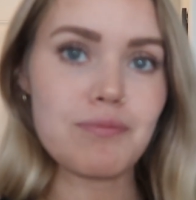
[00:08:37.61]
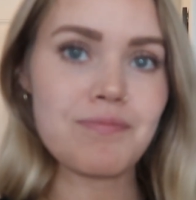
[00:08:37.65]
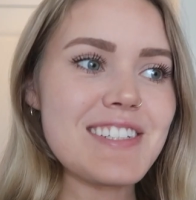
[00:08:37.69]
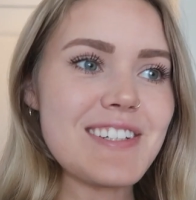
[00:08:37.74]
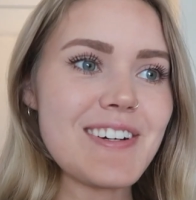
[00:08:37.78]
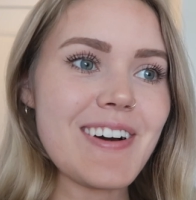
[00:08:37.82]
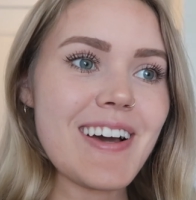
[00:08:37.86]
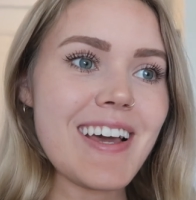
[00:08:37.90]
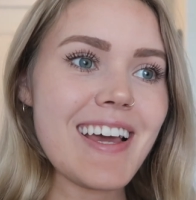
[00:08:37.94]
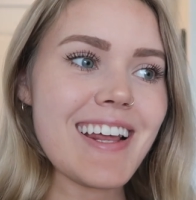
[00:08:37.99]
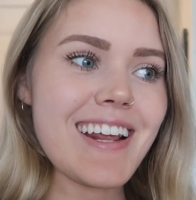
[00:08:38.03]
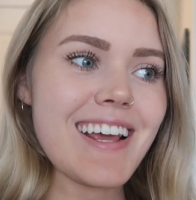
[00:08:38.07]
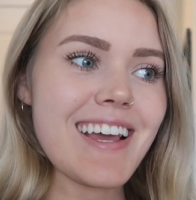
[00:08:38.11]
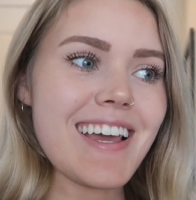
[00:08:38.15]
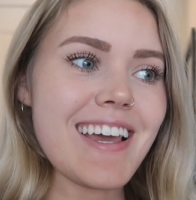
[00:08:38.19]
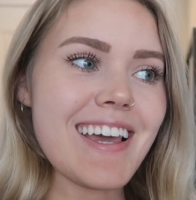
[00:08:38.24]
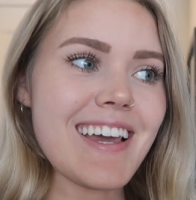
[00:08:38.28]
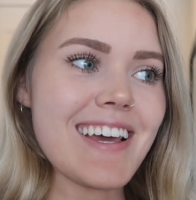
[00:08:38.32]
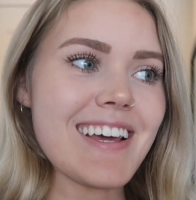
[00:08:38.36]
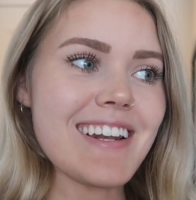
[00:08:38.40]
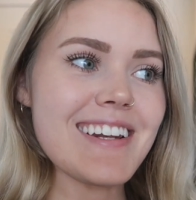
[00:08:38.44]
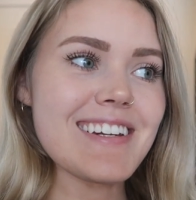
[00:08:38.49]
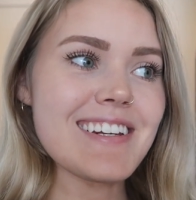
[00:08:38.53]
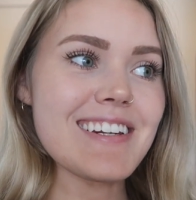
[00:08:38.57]
Do it
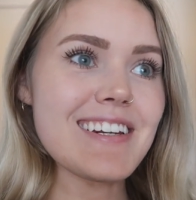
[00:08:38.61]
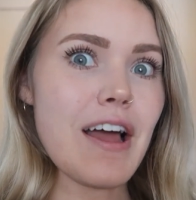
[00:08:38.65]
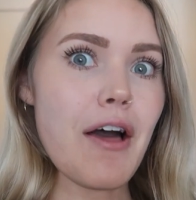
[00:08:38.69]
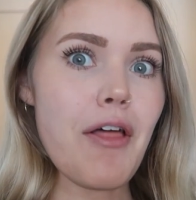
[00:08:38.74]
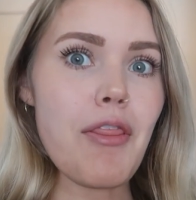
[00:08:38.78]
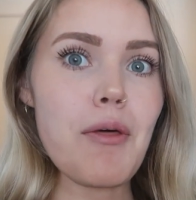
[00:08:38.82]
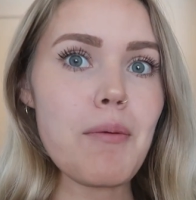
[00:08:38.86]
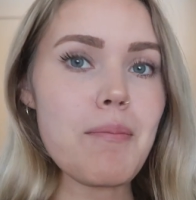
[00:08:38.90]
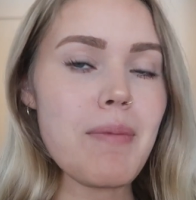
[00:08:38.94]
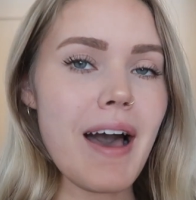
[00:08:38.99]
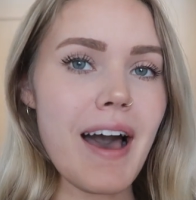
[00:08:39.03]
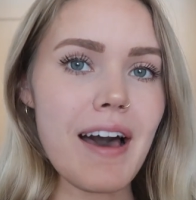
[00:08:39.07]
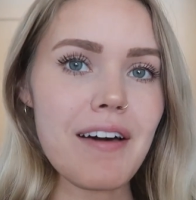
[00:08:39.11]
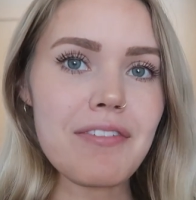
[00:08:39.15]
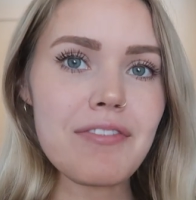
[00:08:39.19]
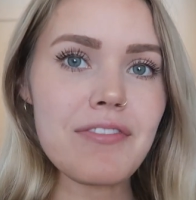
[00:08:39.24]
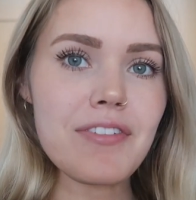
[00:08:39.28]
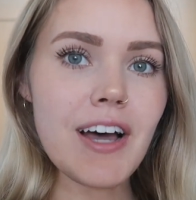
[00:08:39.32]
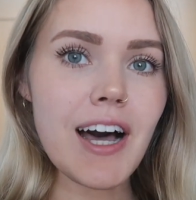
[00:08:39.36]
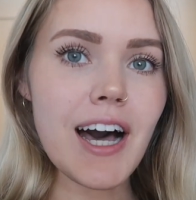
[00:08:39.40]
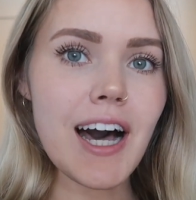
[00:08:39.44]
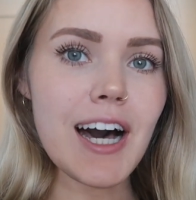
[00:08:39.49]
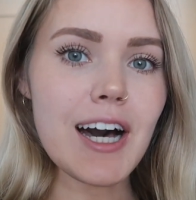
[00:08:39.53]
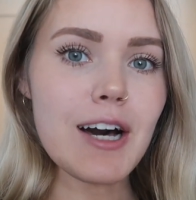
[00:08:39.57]
in the
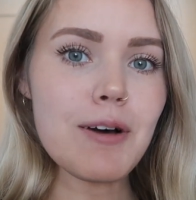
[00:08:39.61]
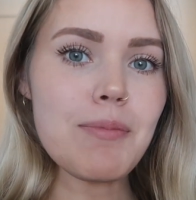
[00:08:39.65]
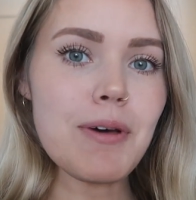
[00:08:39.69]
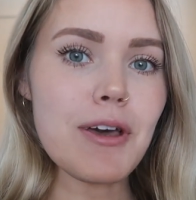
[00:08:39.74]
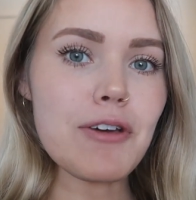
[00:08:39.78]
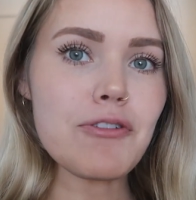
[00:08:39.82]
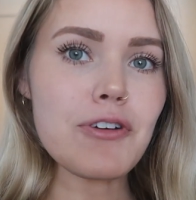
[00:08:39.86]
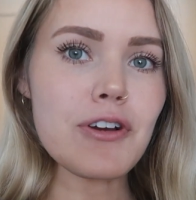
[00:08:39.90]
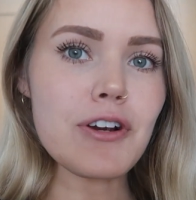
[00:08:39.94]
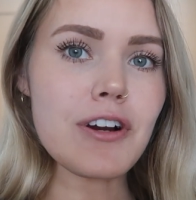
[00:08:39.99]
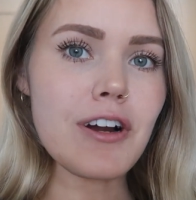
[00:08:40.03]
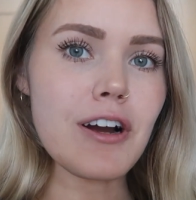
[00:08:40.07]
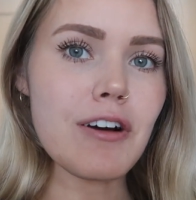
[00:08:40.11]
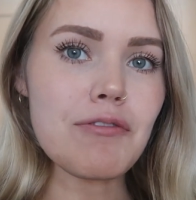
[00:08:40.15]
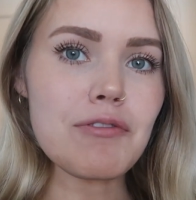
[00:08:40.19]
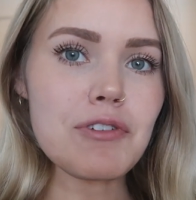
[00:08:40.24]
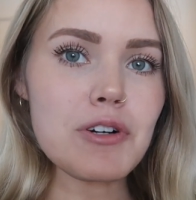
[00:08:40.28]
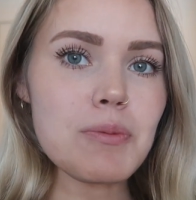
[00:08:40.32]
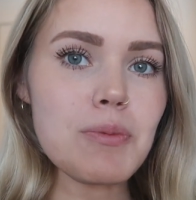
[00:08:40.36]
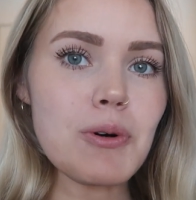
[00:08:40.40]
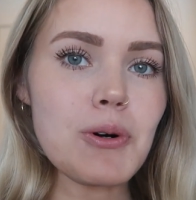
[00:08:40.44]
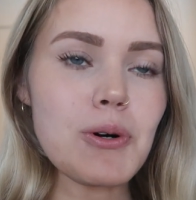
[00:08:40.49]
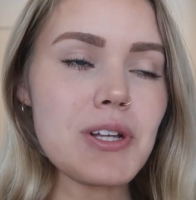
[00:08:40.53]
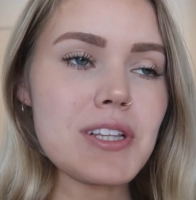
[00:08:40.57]
bathtub if you're
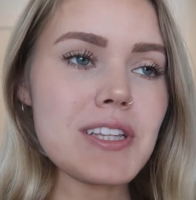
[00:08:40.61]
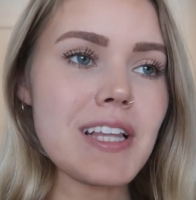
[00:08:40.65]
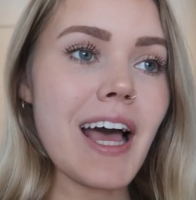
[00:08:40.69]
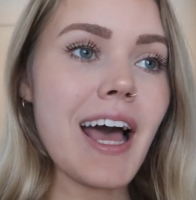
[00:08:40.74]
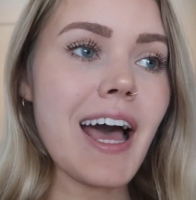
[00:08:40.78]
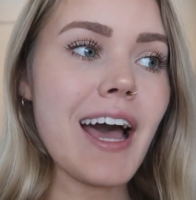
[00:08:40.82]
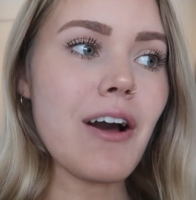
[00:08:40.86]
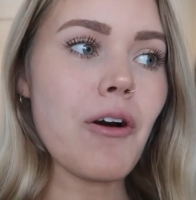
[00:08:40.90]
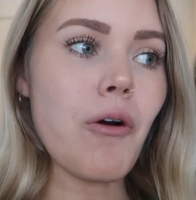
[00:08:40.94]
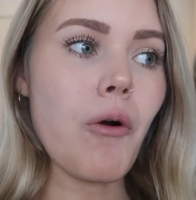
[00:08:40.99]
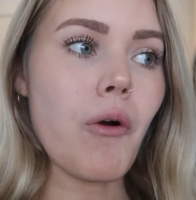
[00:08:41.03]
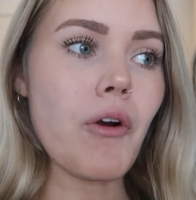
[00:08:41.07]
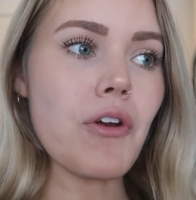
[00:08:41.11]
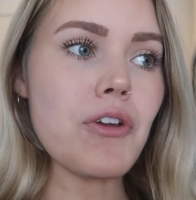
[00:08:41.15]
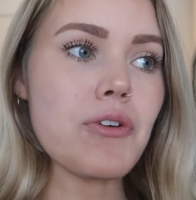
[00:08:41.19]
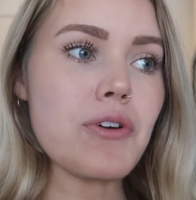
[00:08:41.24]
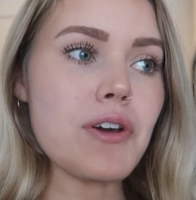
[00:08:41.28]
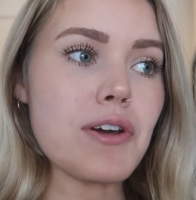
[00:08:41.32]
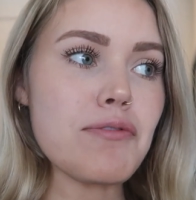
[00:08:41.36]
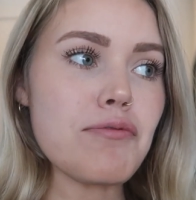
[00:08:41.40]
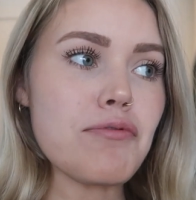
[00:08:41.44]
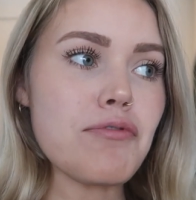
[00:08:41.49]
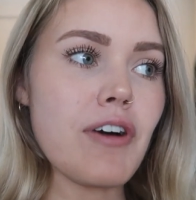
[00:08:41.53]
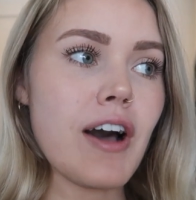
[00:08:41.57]
comfortable with that, or you
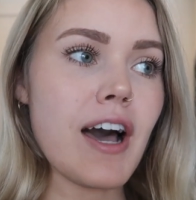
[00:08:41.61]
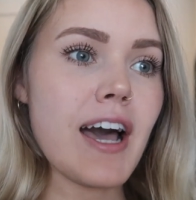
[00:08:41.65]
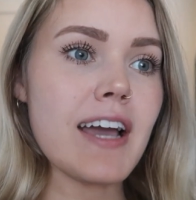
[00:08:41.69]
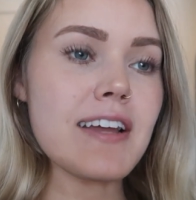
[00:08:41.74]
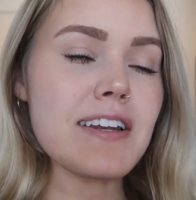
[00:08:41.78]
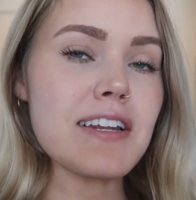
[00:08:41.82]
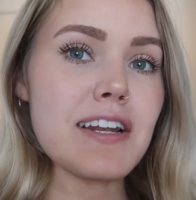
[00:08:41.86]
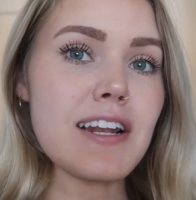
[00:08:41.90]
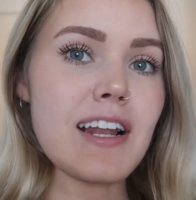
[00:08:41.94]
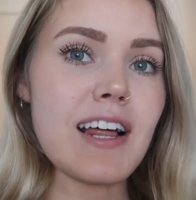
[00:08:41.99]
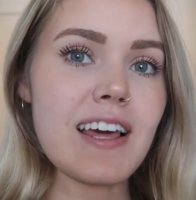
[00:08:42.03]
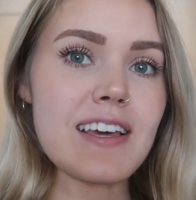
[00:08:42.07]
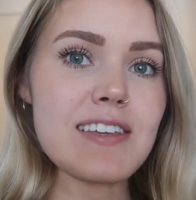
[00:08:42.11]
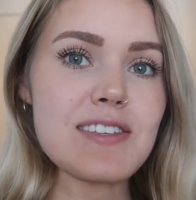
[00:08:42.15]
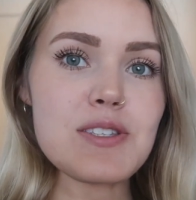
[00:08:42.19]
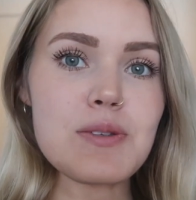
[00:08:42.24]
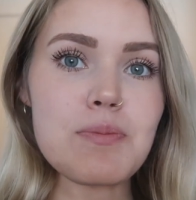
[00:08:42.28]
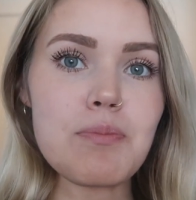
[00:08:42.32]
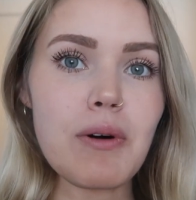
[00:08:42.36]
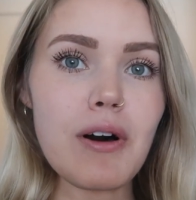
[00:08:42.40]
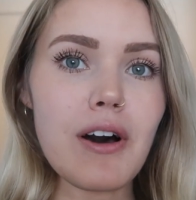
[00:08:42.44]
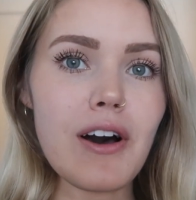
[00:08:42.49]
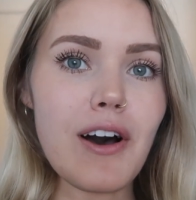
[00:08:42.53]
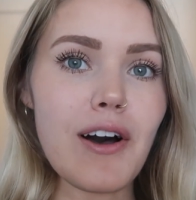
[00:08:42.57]
can find a nice
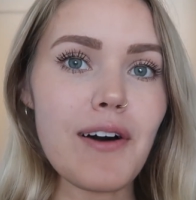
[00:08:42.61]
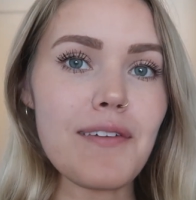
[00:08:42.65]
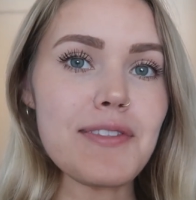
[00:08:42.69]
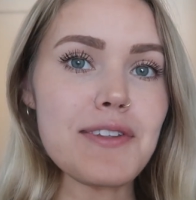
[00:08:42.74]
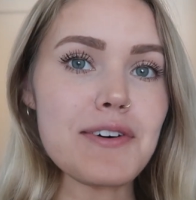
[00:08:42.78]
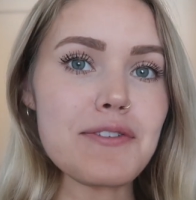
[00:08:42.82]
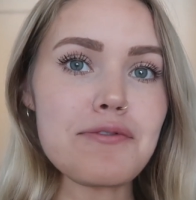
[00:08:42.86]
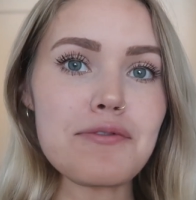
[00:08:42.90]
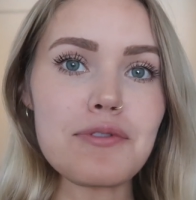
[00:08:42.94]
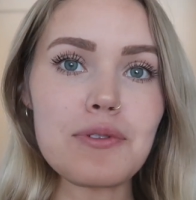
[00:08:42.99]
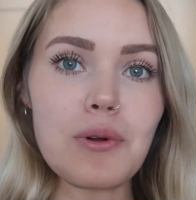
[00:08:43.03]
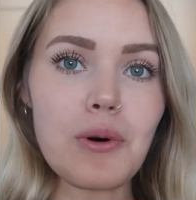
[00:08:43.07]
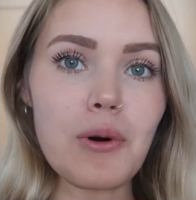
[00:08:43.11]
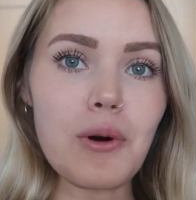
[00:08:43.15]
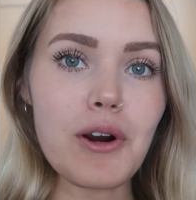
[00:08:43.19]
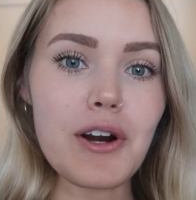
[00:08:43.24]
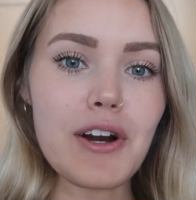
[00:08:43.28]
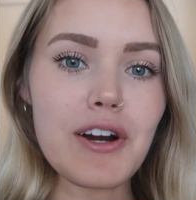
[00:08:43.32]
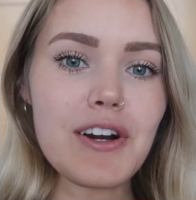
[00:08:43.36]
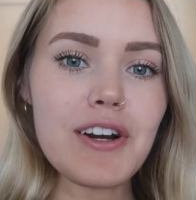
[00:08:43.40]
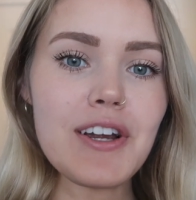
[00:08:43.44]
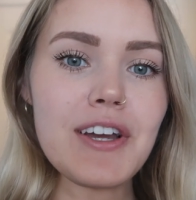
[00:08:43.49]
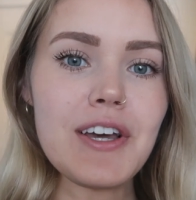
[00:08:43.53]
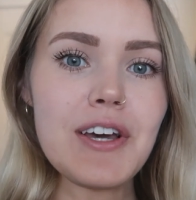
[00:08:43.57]
spot on the
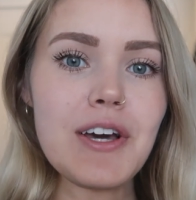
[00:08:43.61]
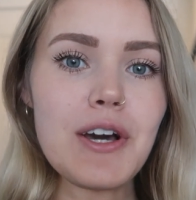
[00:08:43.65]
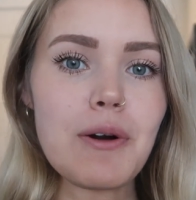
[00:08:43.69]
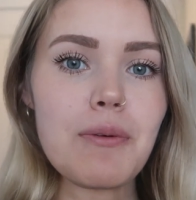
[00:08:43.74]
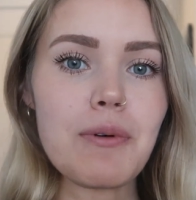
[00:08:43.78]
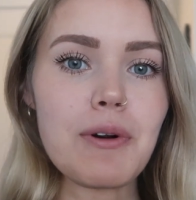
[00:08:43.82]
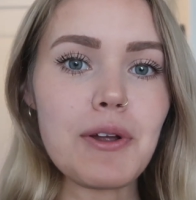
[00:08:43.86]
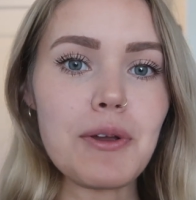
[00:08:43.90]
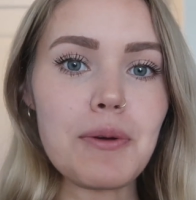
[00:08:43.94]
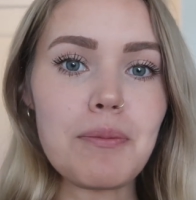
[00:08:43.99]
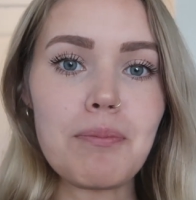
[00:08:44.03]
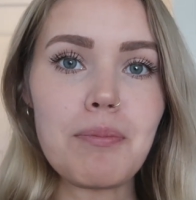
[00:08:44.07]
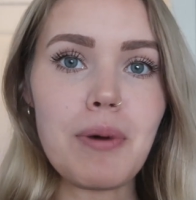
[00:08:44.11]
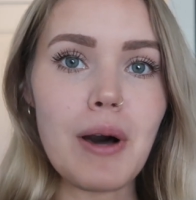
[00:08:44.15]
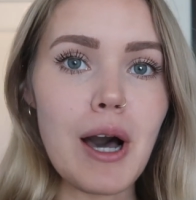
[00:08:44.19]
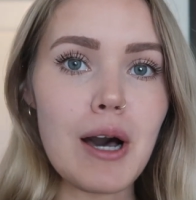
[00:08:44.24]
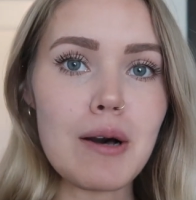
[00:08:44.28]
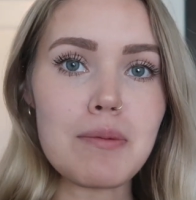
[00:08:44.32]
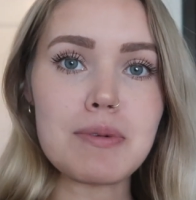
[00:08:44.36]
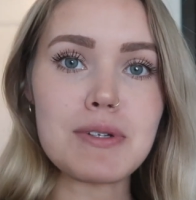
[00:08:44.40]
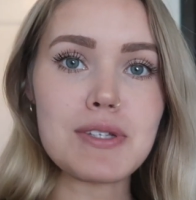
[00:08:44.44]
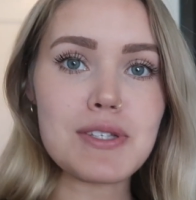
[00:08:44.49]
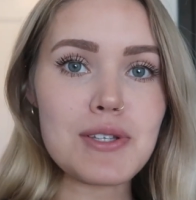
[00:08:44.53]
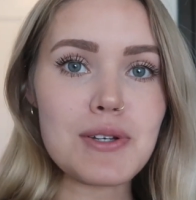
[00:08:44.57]
floor where you
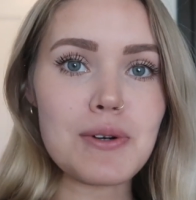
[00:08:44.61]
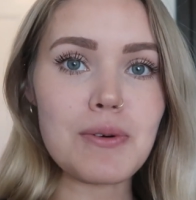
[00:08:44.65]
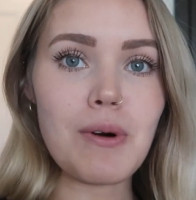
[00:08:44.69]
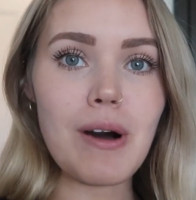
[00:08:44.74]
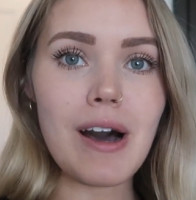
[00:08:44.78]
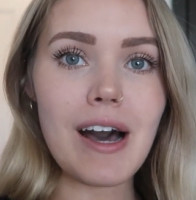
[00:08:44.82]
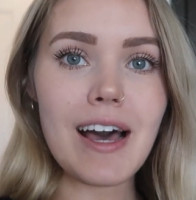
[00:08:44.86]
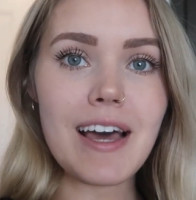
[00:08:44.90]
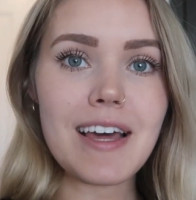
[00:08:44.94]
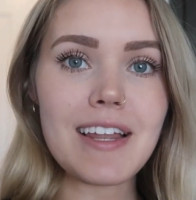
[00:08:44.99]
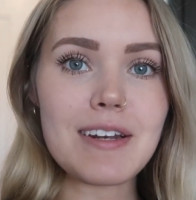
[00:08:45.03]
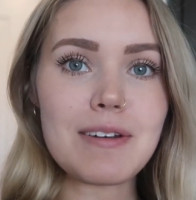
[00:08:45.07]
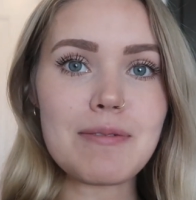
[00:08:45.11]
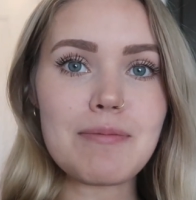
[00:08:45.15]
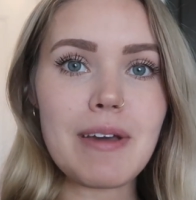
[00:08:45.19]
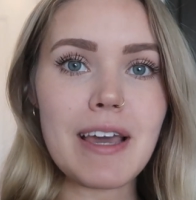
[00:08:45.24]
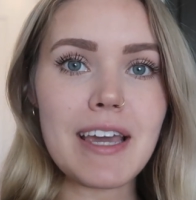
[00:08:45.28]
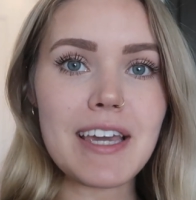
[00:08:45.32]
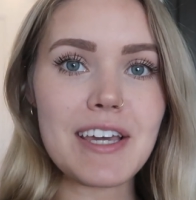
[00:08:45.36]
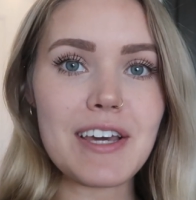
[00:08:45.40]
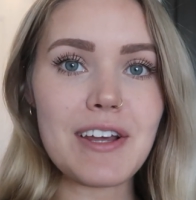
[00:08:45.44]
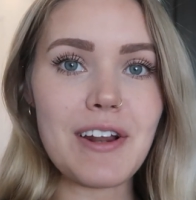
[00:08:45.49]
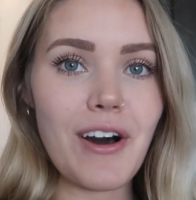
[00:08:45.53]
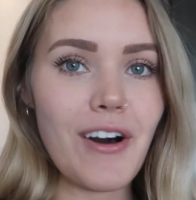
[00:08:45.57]
pop a squat and
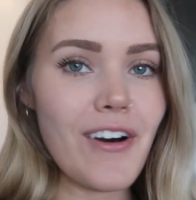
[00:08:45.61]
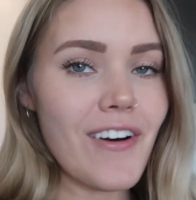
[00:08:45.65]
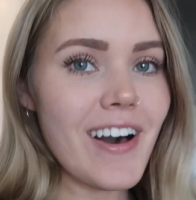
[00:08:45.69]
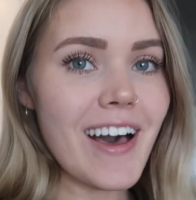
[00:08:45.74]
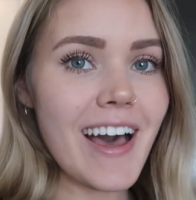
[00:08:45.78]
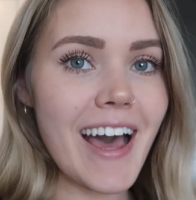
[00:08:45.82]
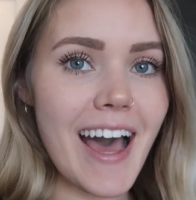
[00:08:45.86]
make it all